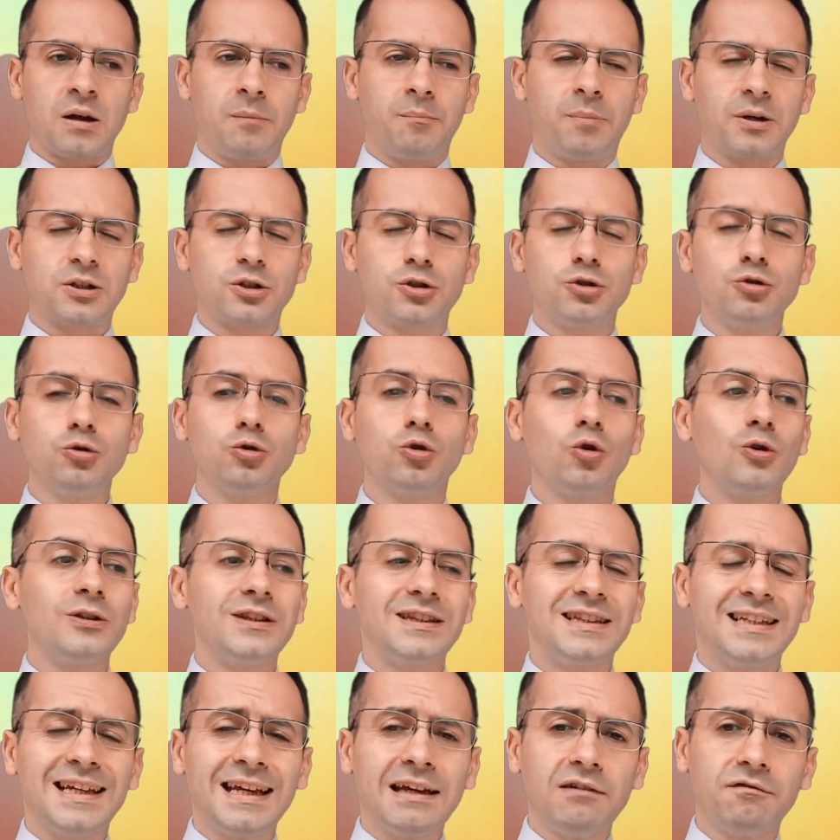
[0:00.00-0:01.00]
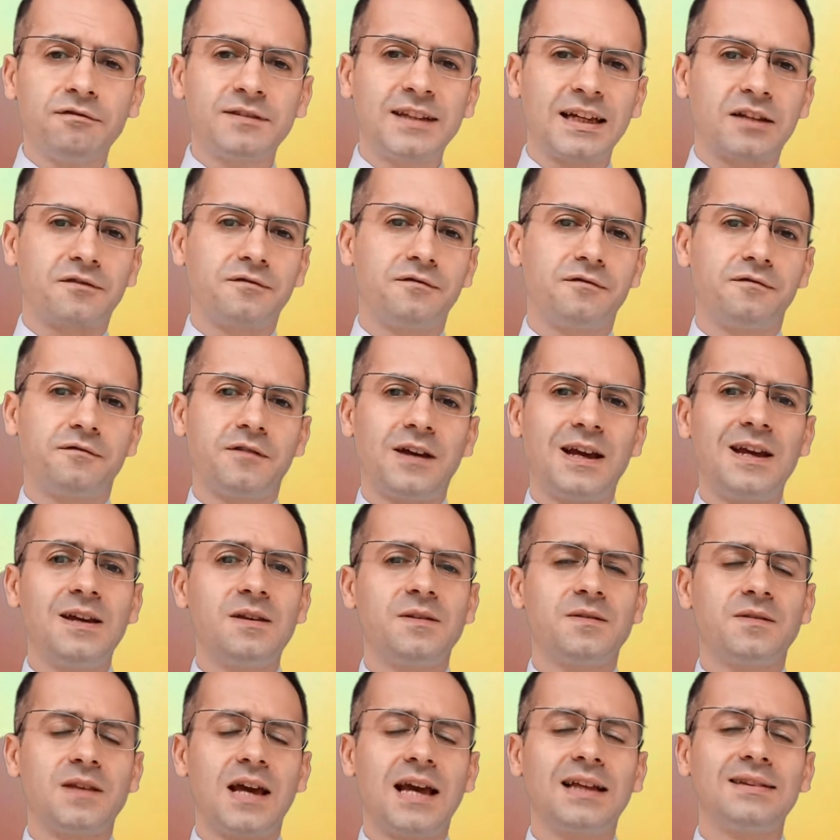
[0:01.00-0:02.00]
but you don't live that
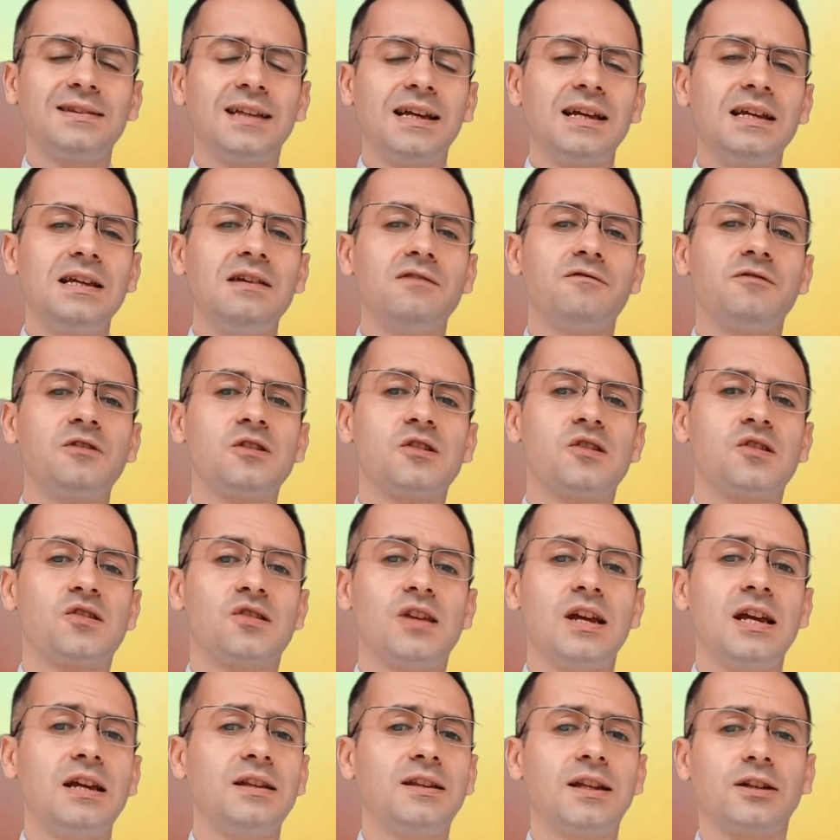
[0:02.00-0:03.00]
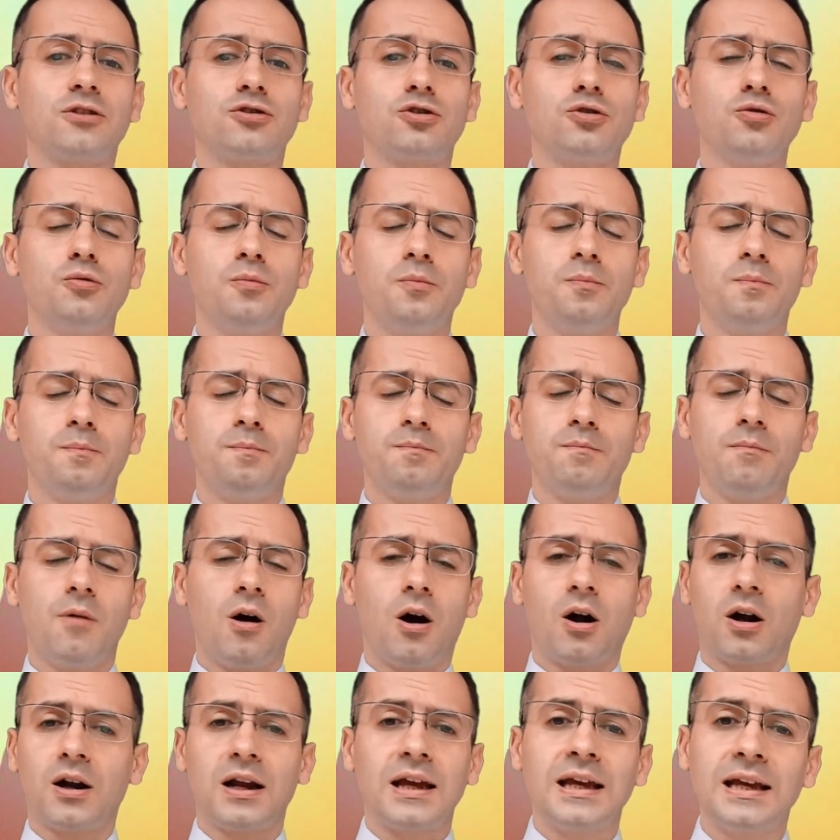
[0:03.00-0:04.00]
faith, and they even say that you
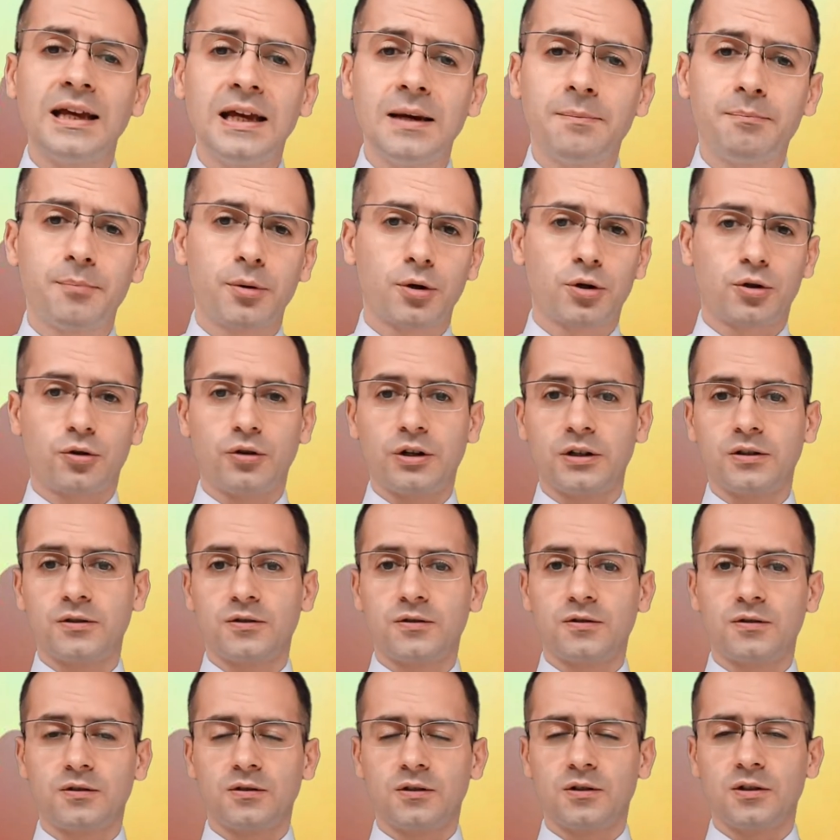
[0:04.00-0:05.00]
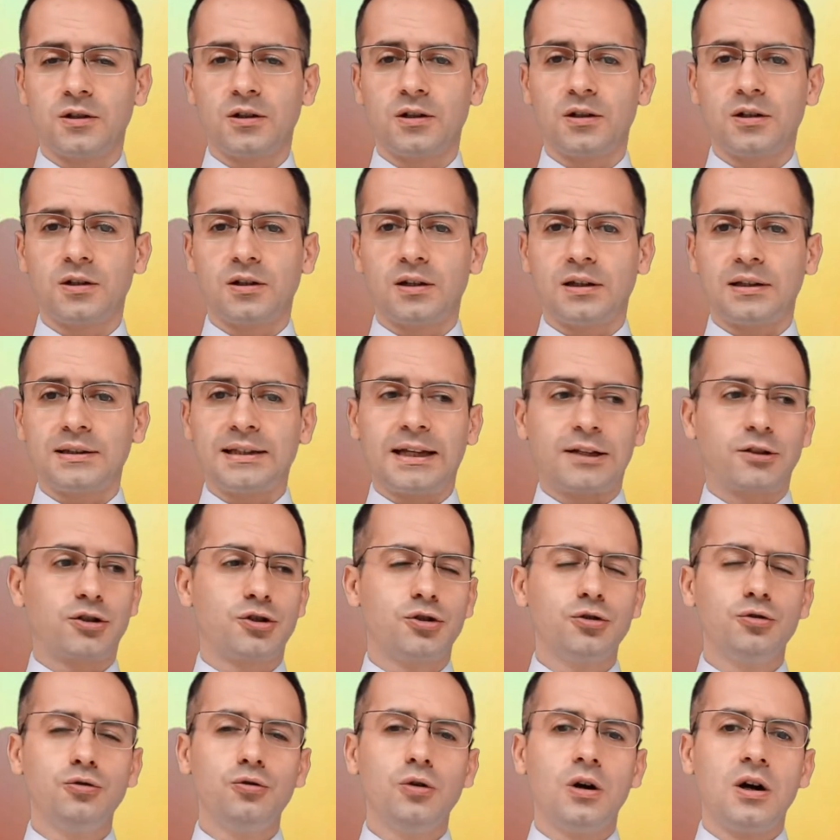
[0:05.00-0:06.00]
are a hypocrite,
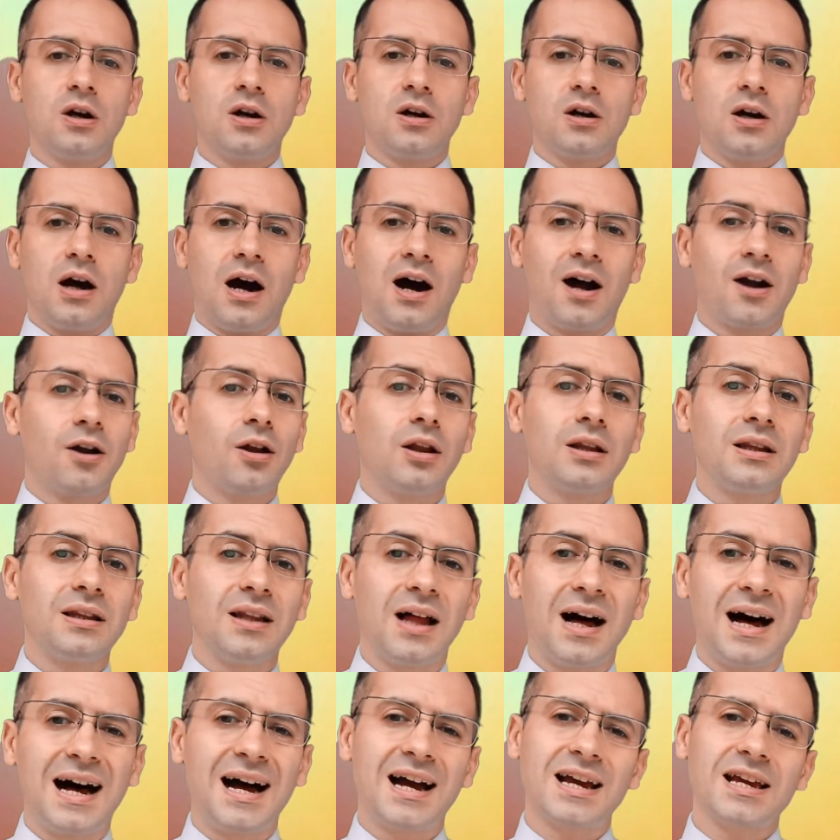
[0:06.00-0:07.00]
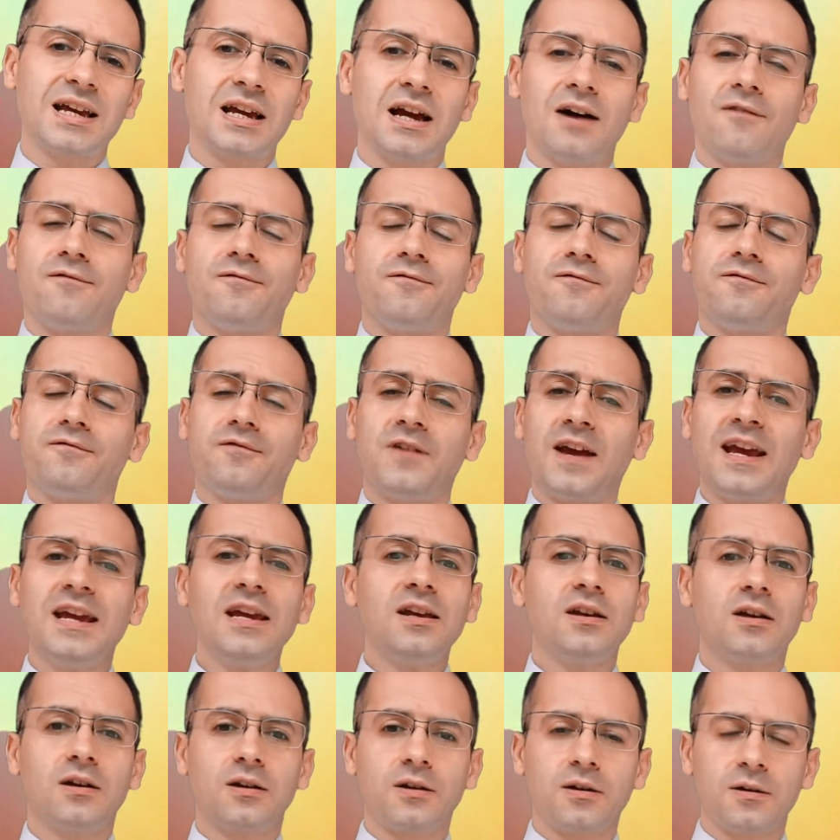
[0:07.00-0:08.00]
that you are a lie, a
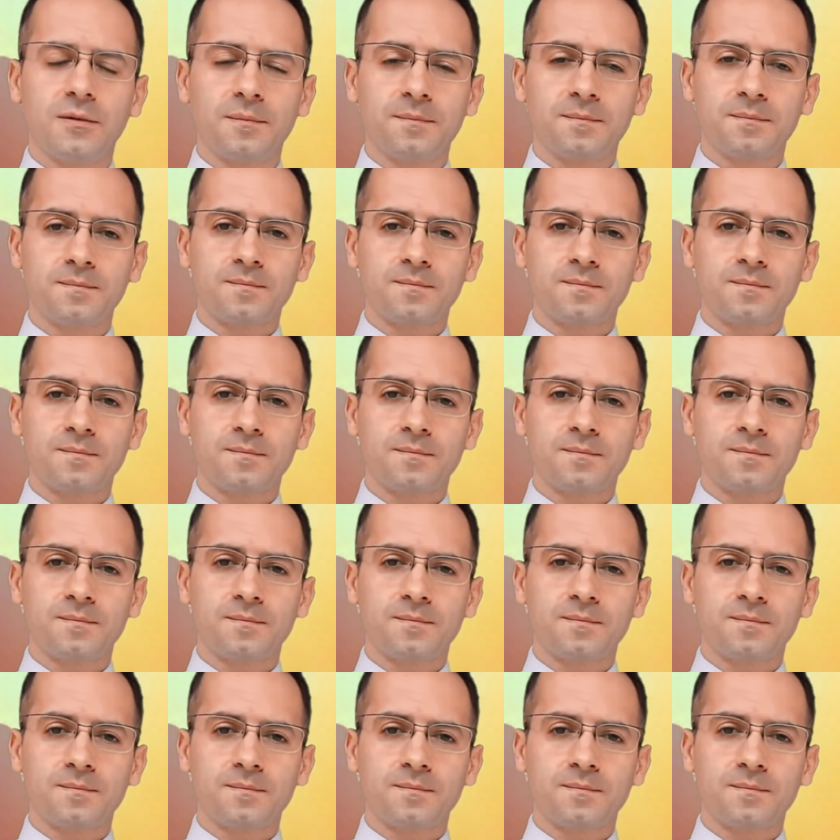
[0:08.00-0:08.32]
fake?